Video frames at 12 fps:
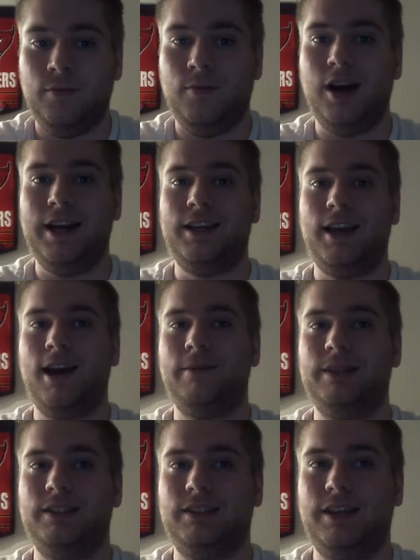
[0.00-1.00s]
Mike
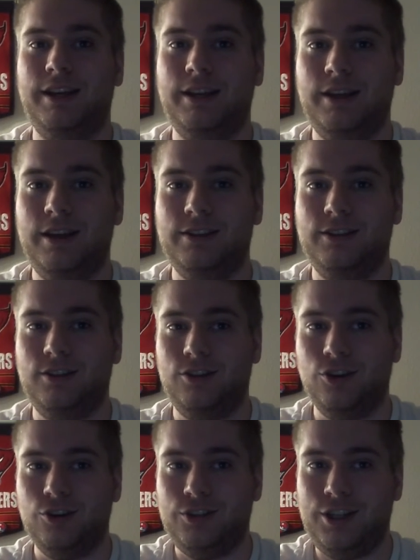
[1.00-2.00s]
Evans getting his
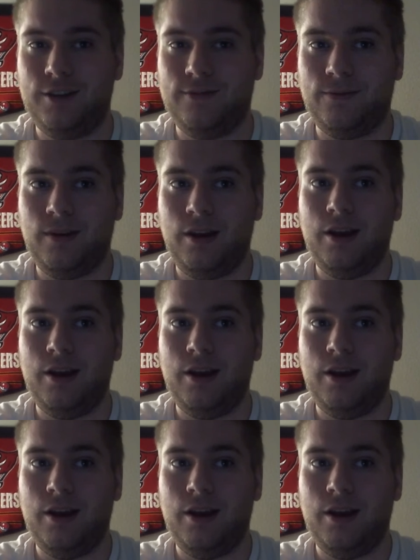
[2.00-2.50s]
13th